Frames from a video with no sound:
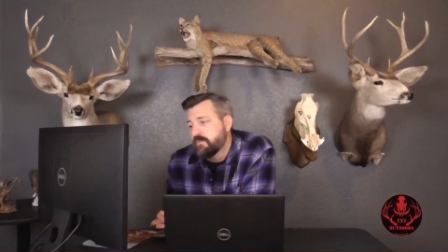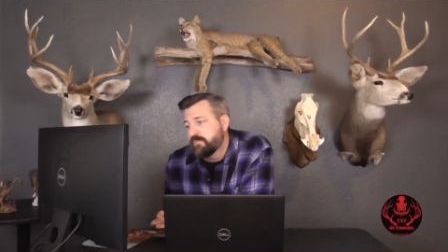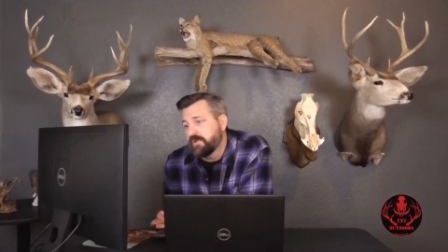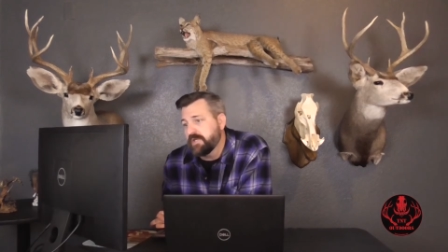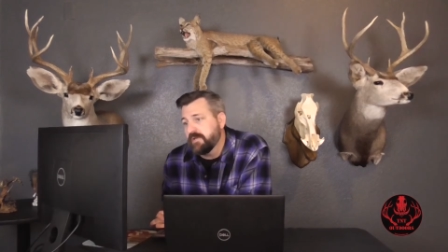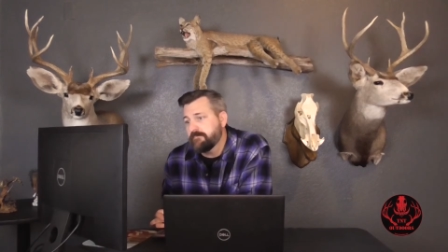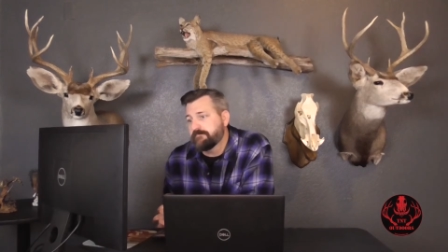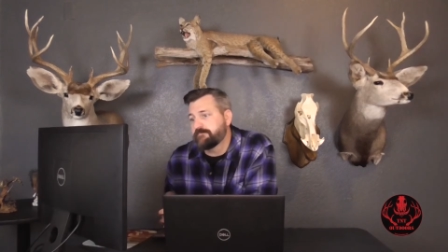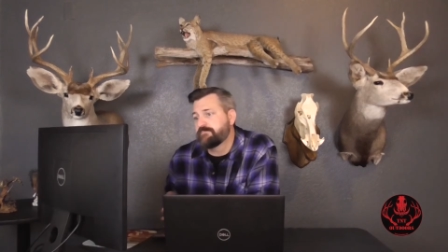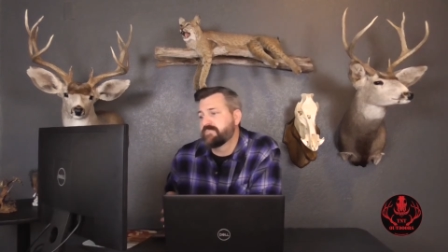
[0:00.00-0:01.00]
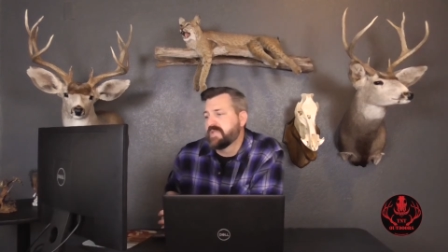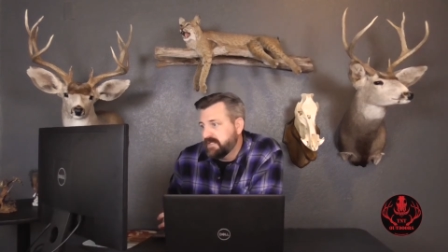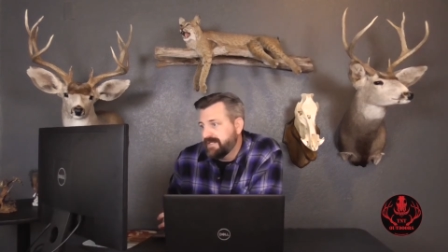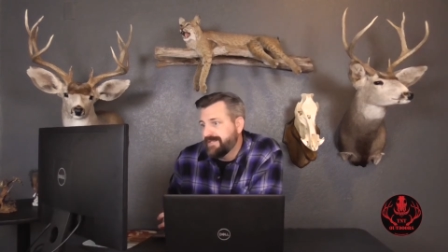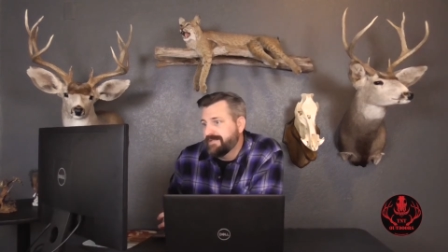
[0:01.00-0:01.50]
pretty good.
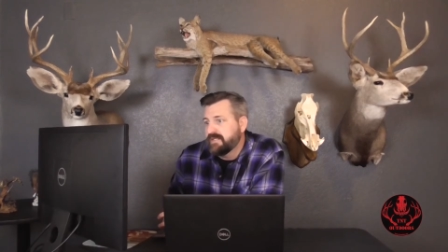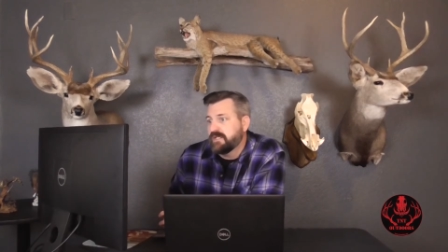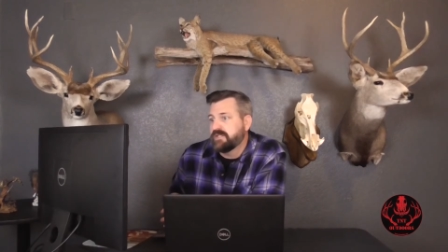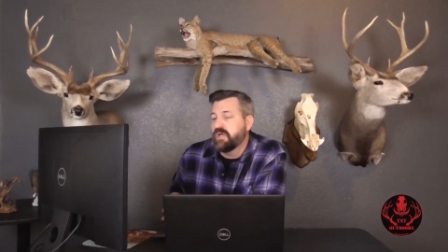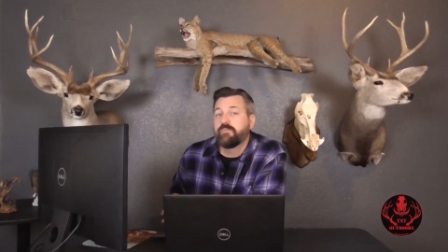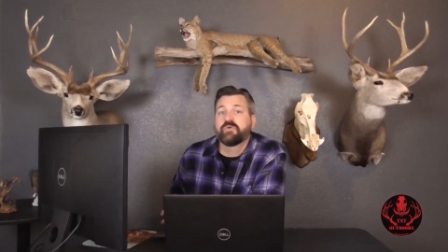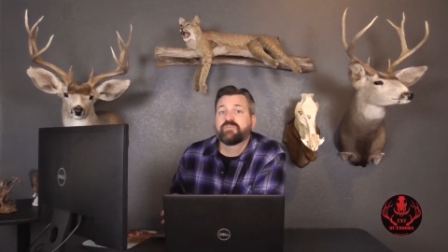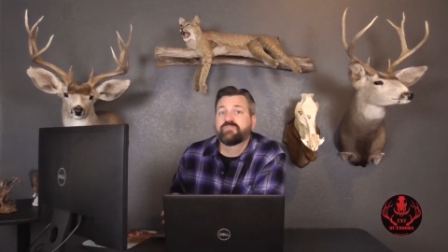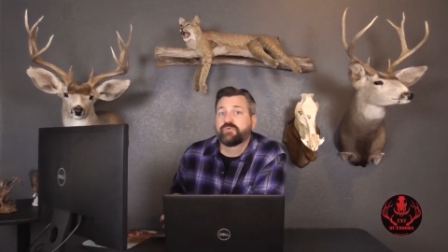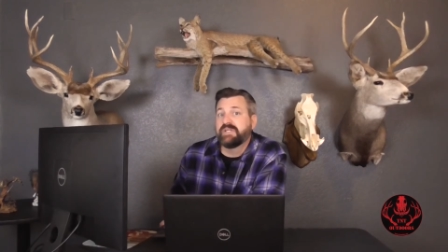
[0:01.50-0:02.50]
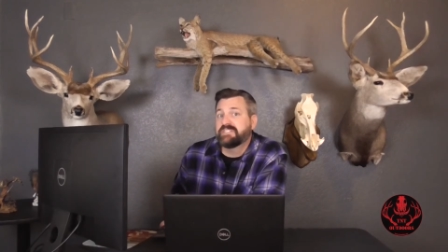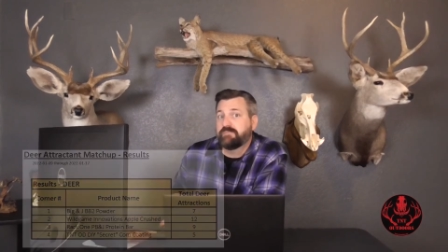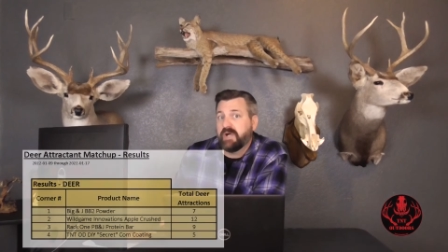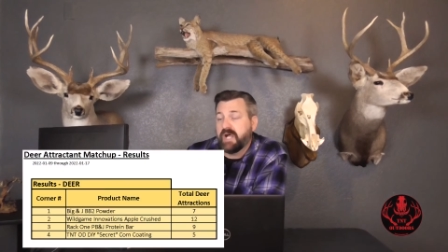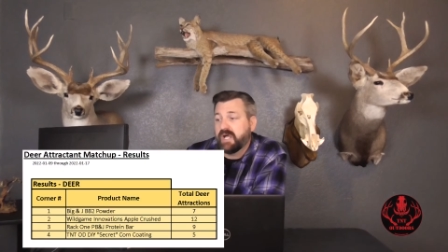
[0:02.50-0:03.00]
In the number 3
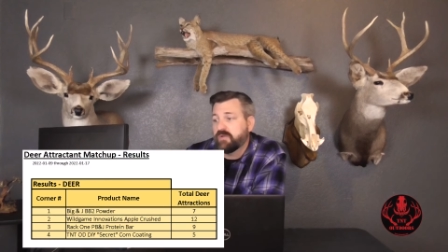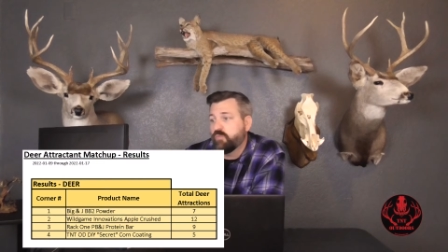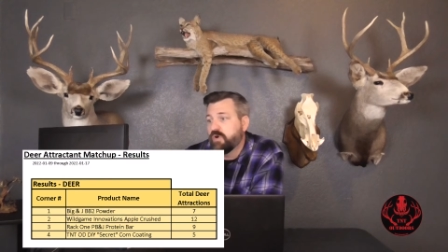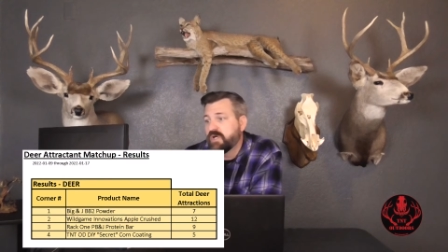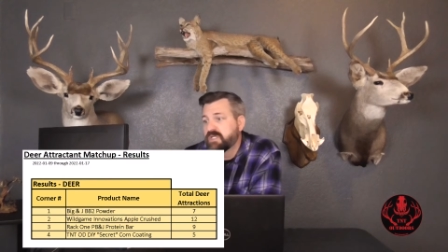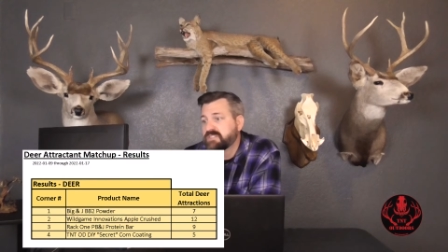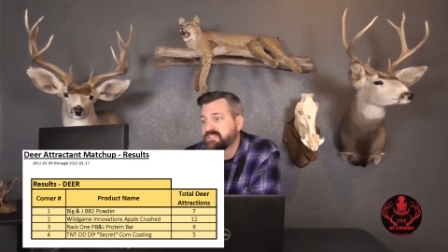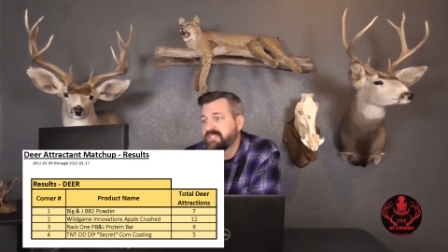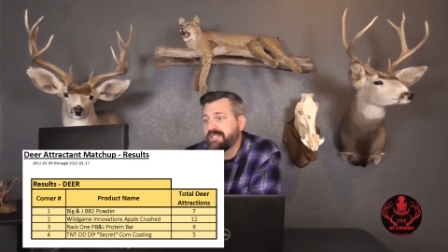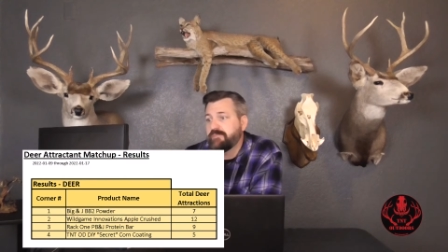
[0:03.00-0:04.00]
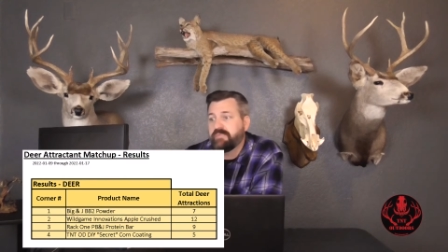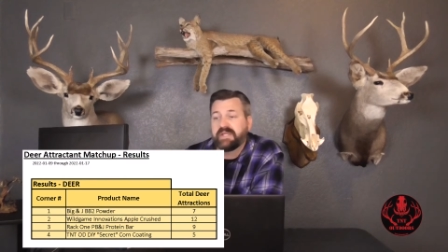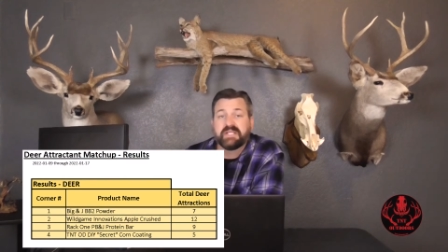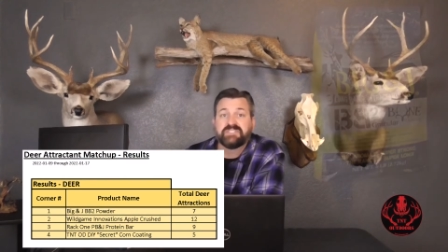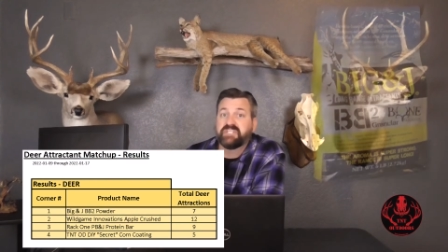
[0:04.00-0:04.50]
spot was the
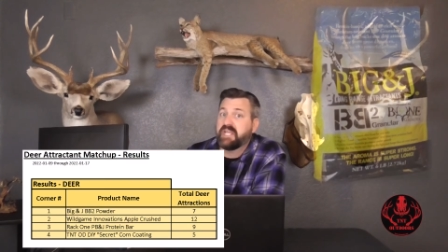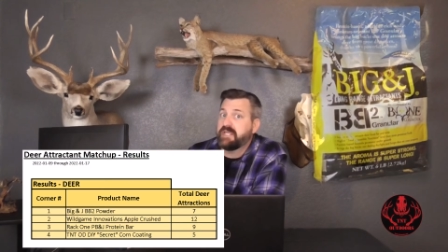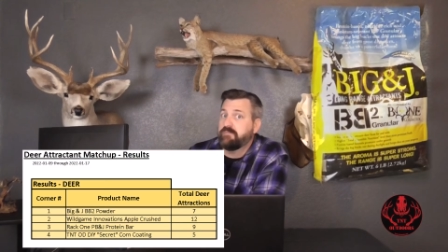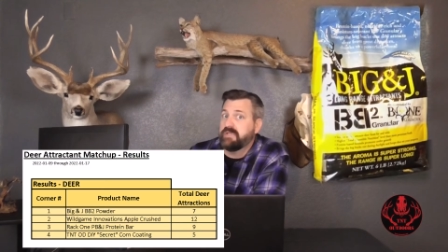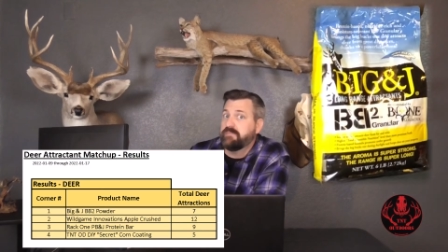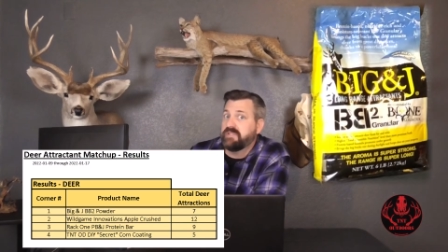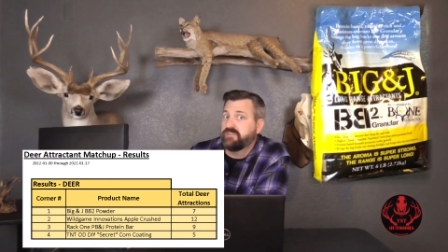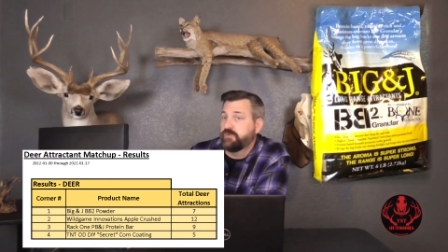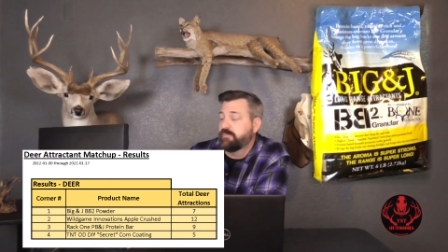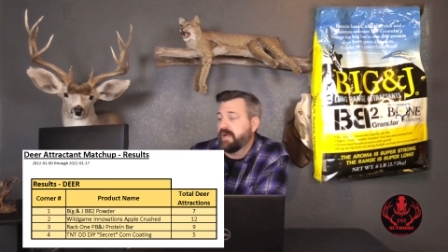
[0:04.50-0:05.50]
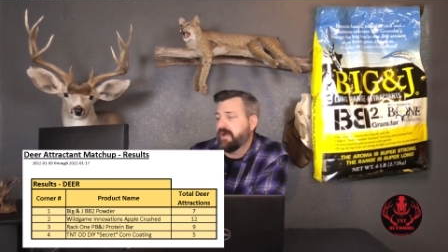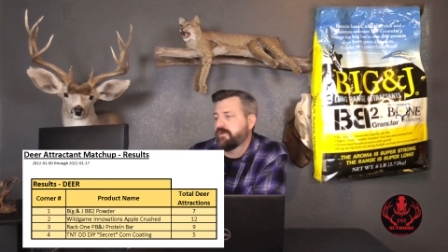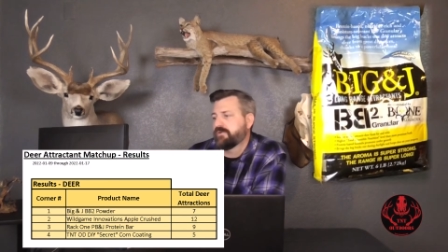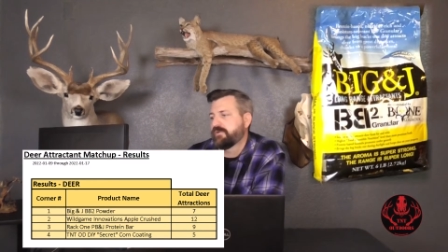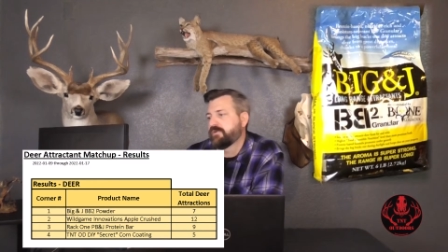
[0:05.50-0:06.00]
Big&J BB2
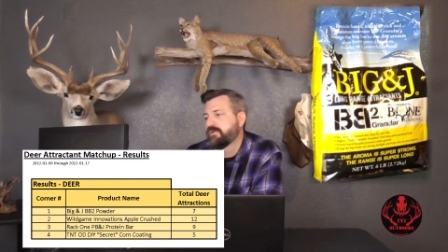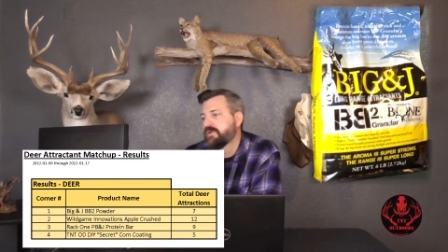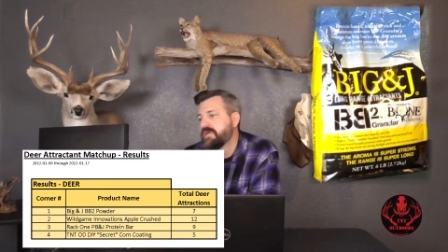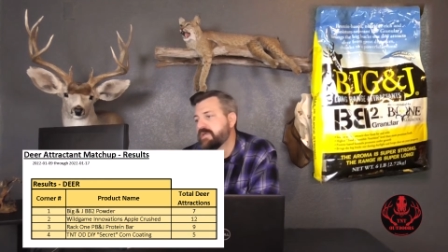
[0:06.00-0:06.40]
powder.